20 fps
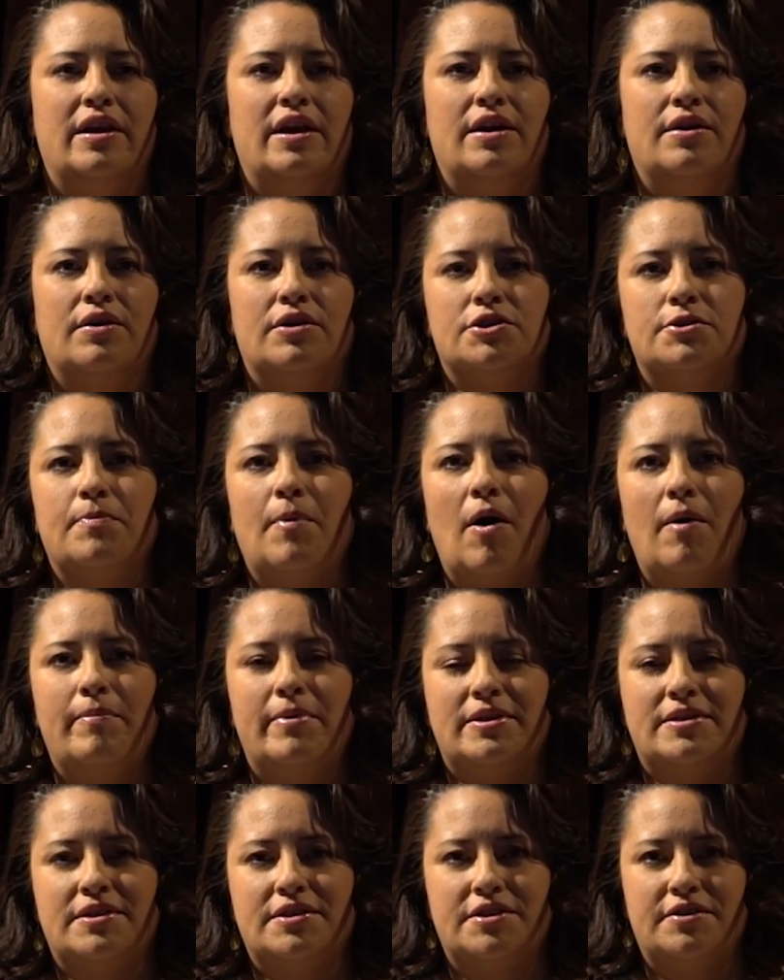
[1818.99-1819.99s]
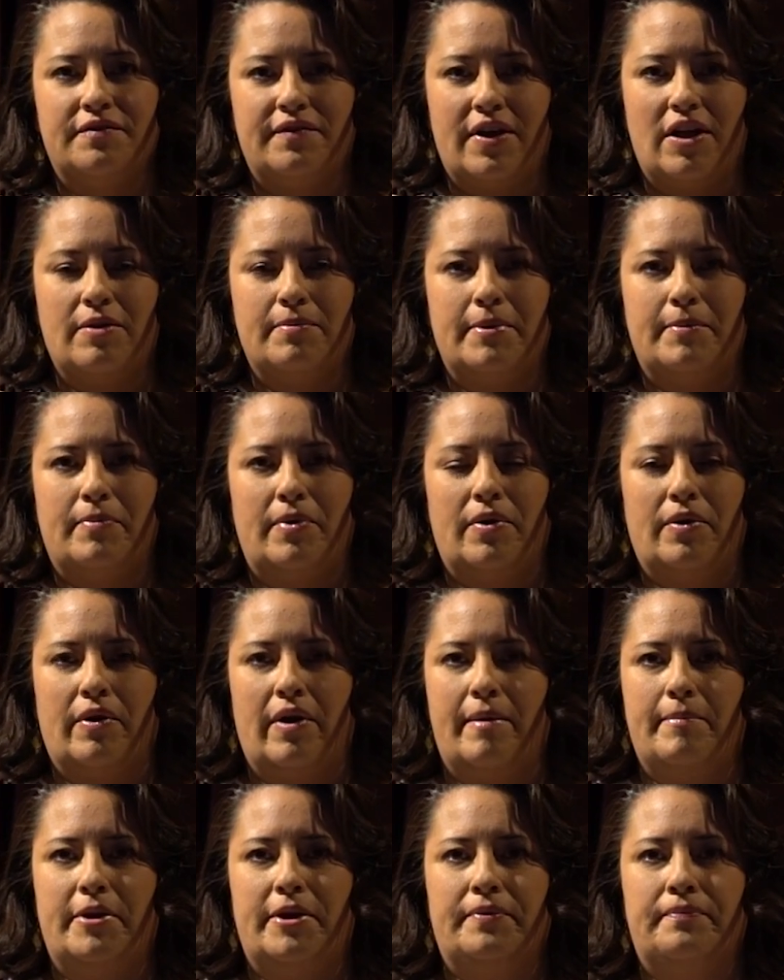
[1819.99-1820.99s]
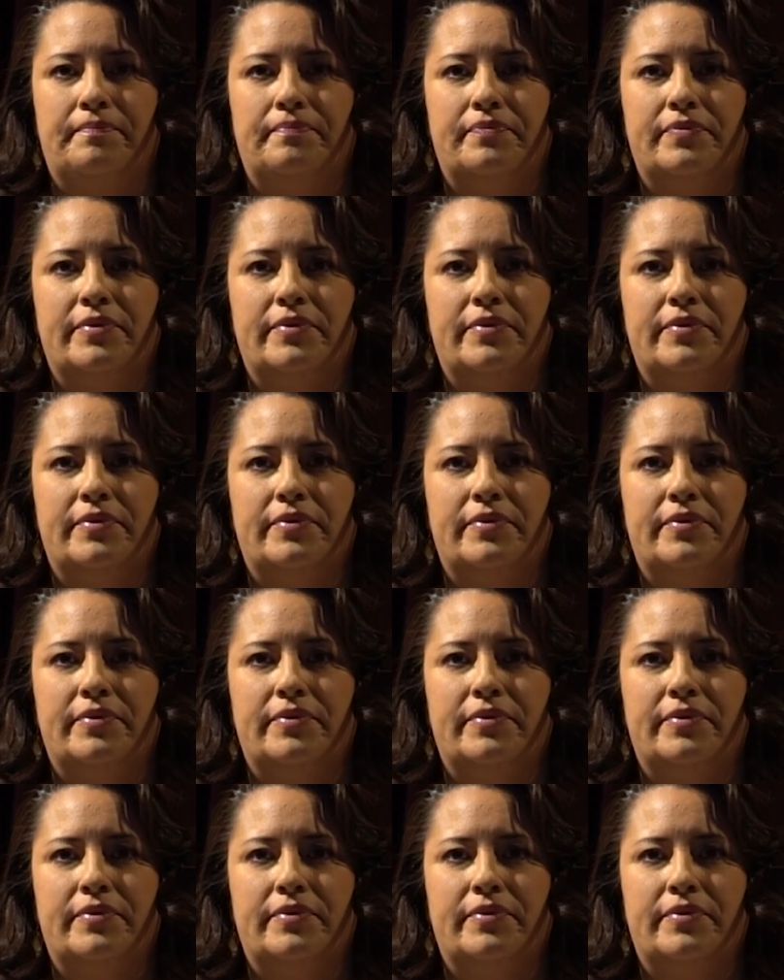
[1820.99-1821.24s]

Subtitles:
in our small business development programming.